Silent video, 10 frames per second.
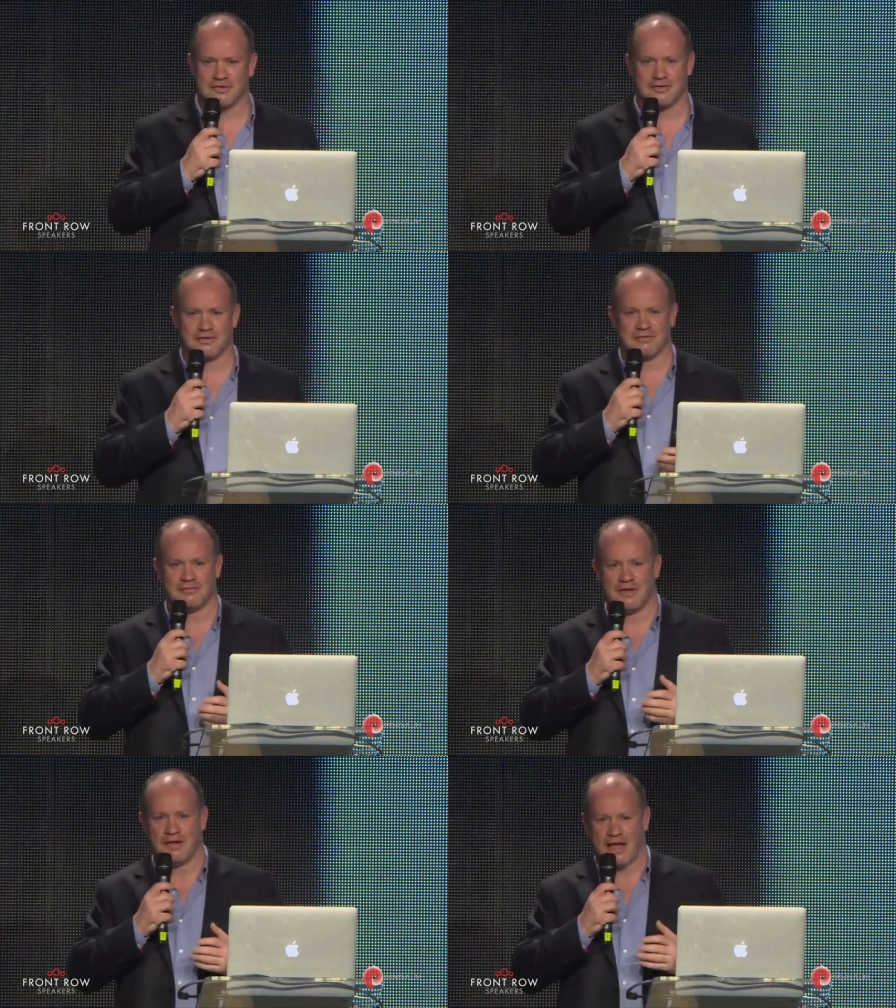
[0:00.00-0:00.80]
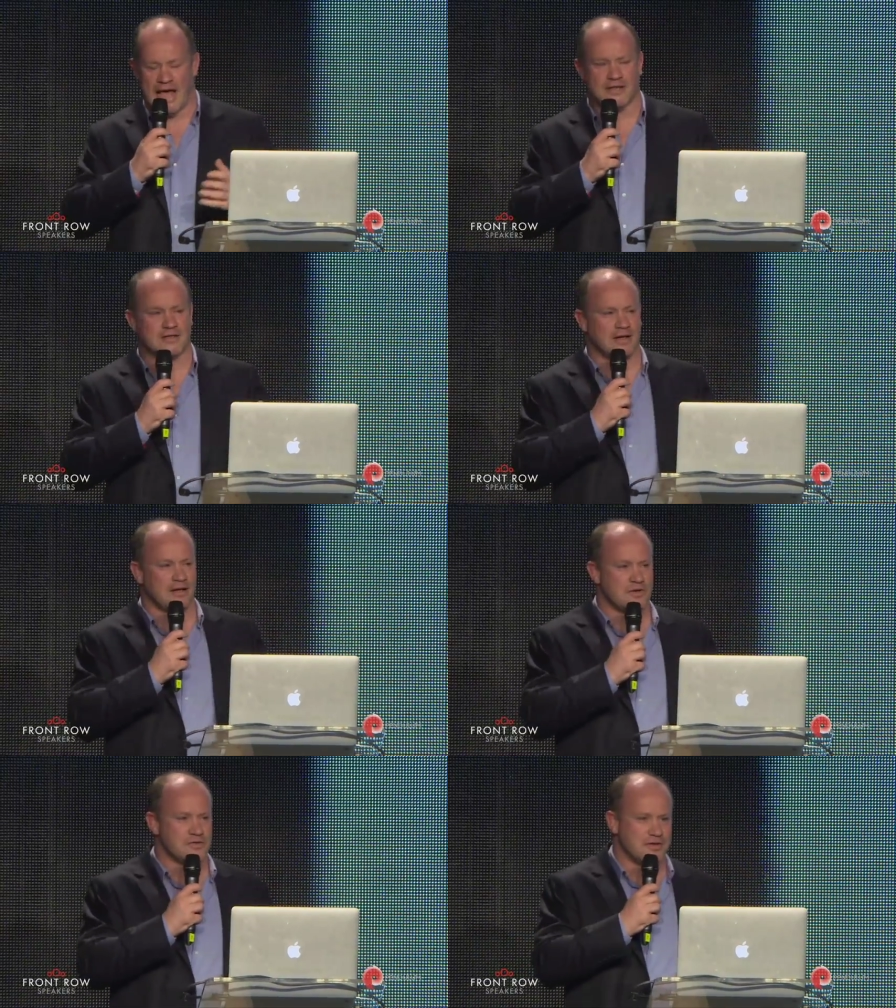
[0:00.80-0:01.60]
your
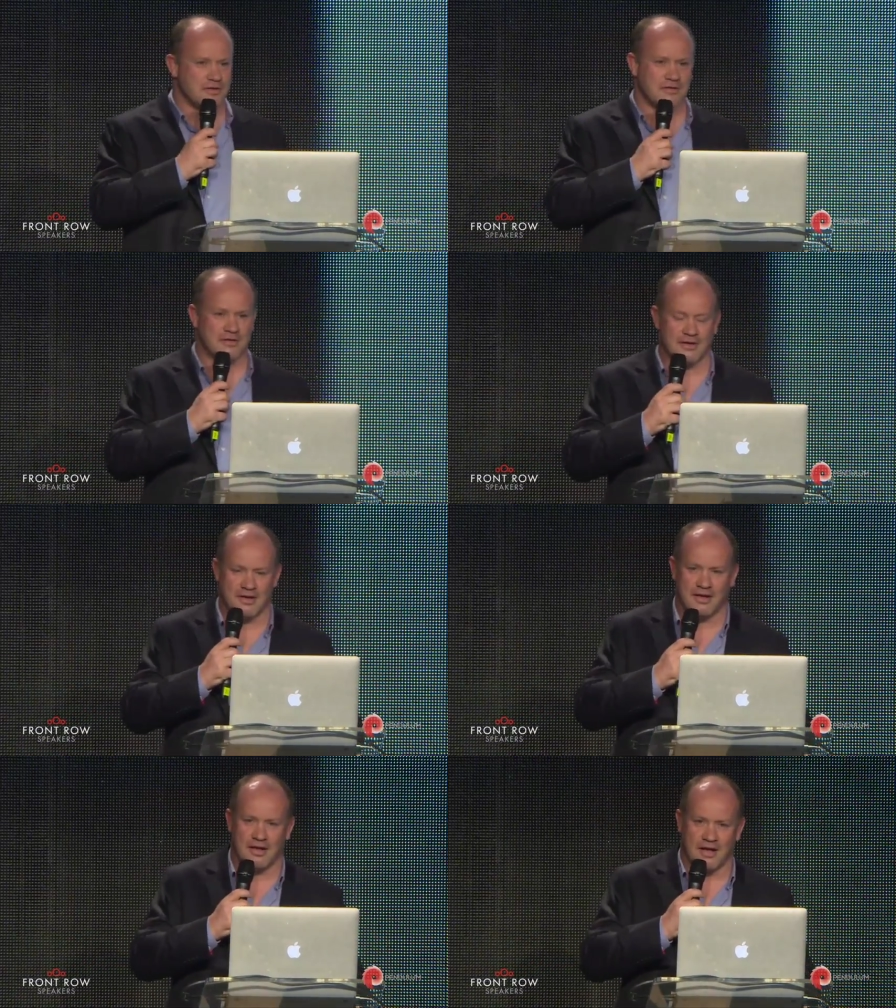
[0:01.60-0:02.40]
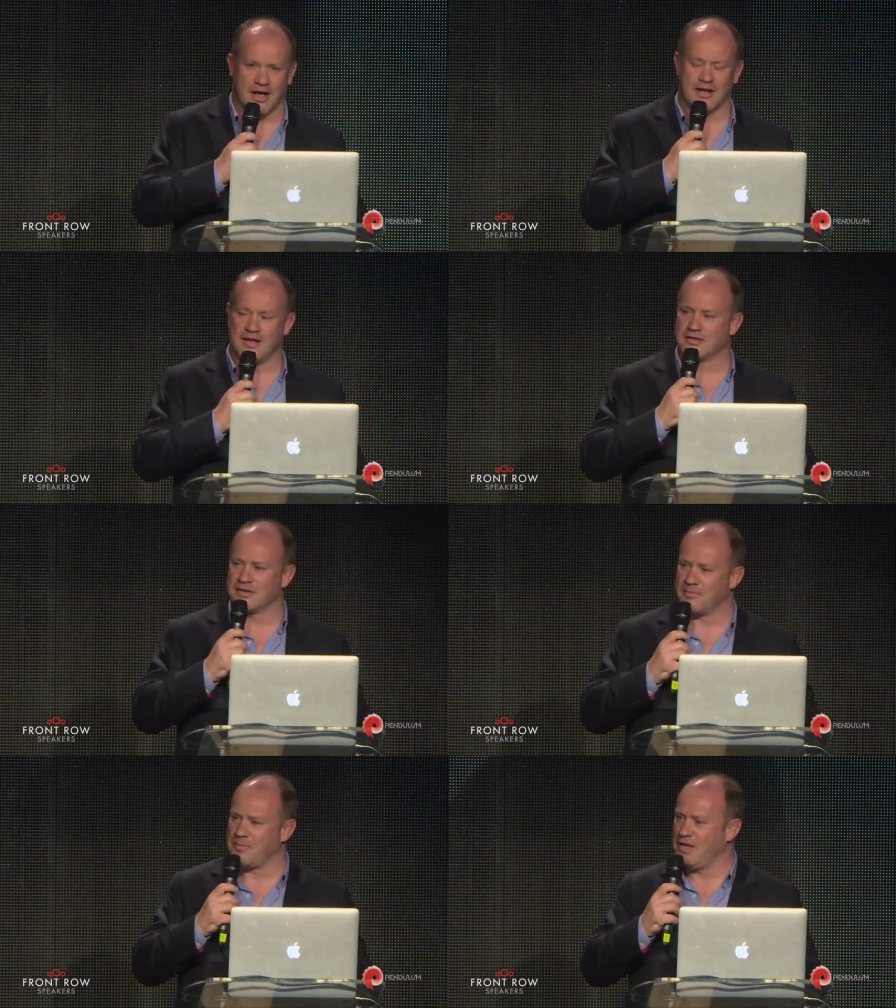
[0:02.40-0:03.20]
axiology, and he is
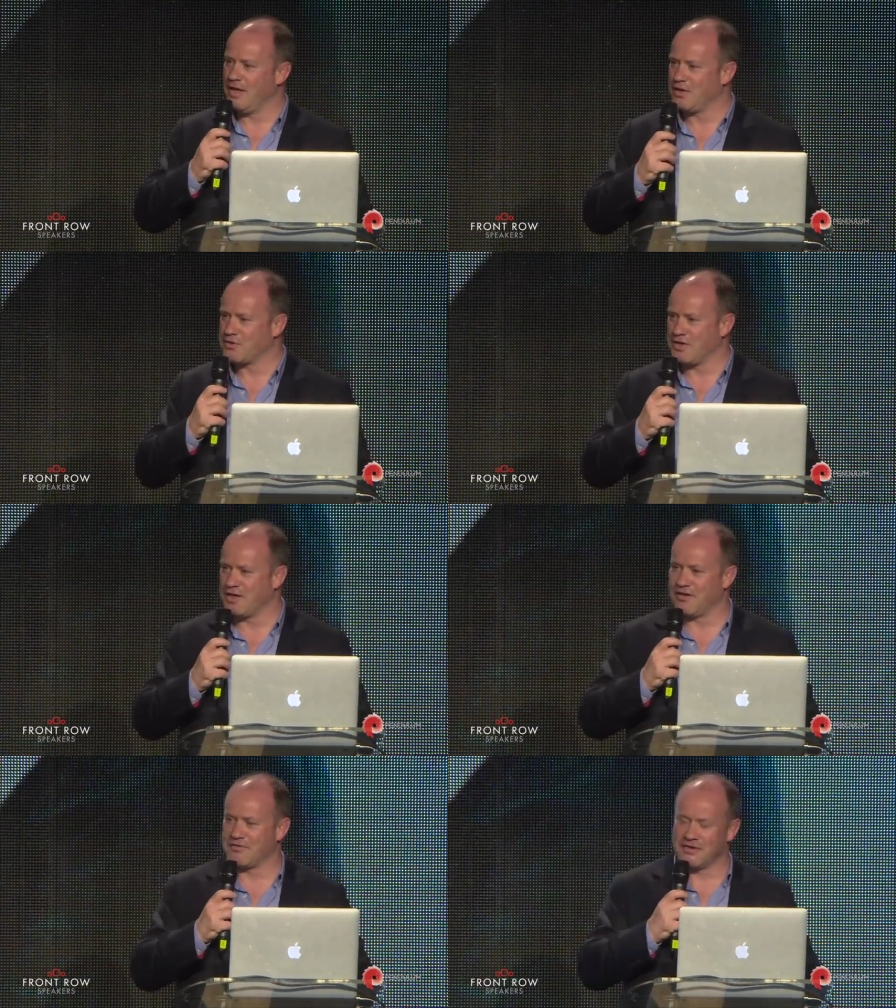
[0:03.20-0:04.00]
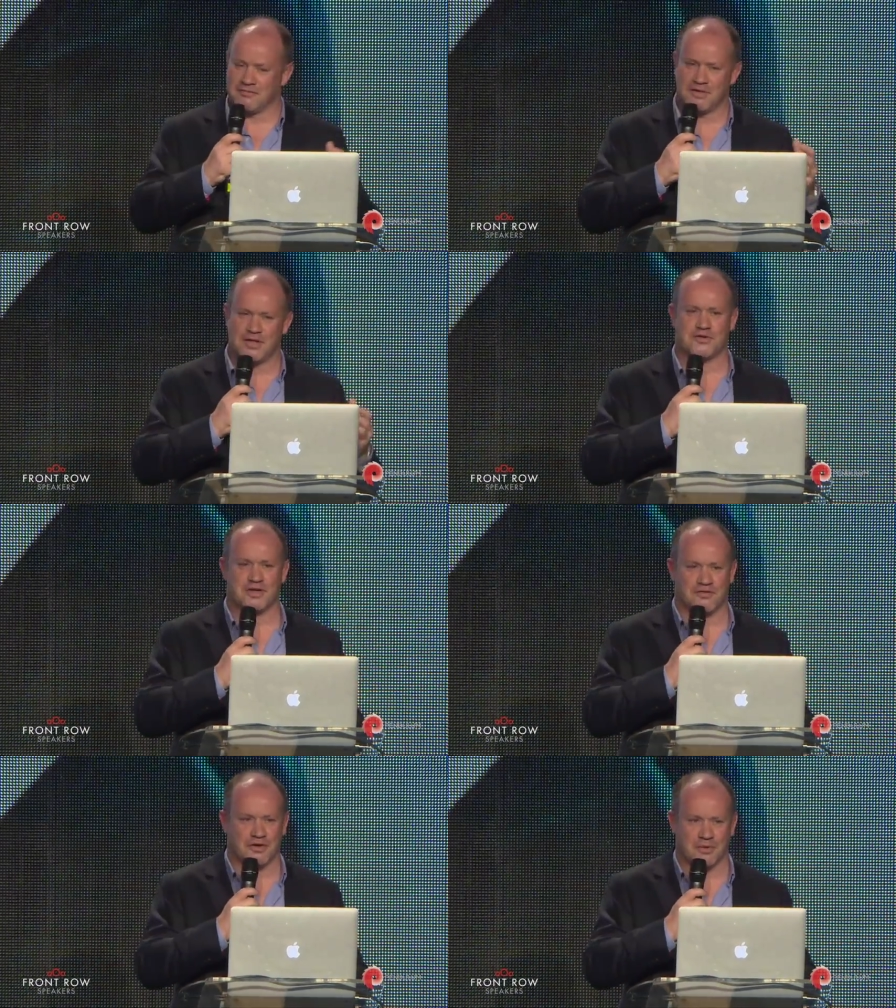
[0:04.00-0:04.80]
a PhD level in each
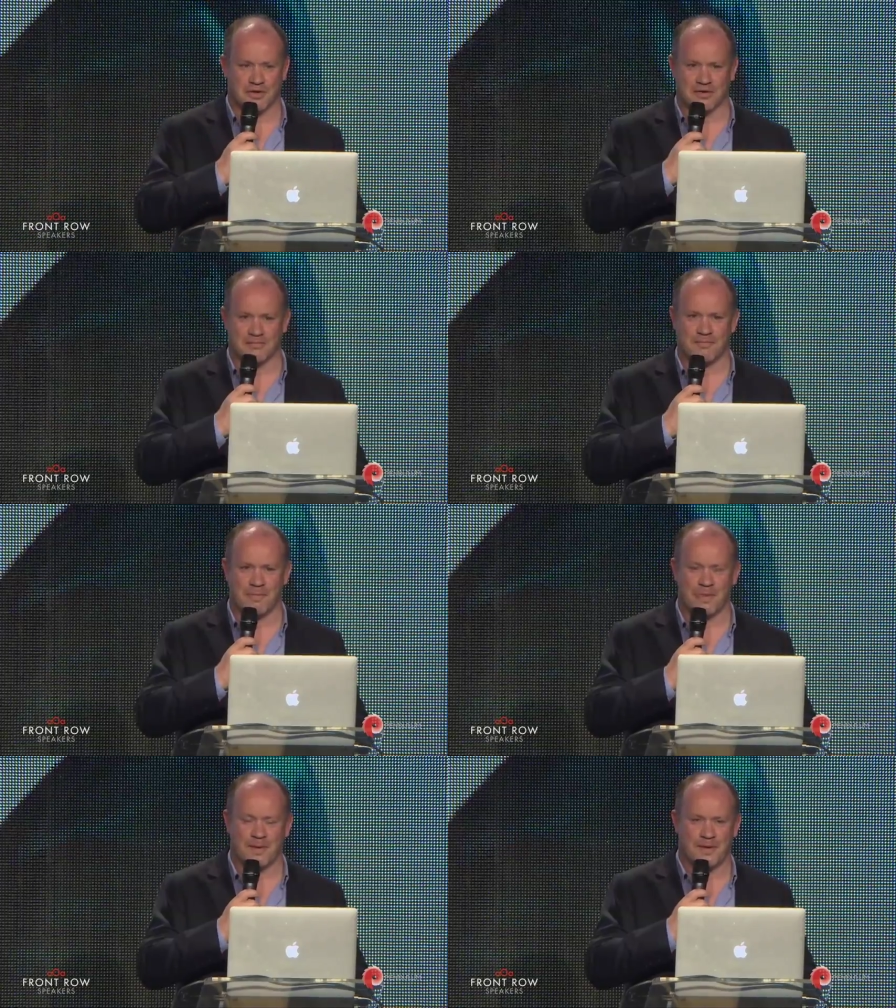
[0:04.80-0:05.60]
and every one of them.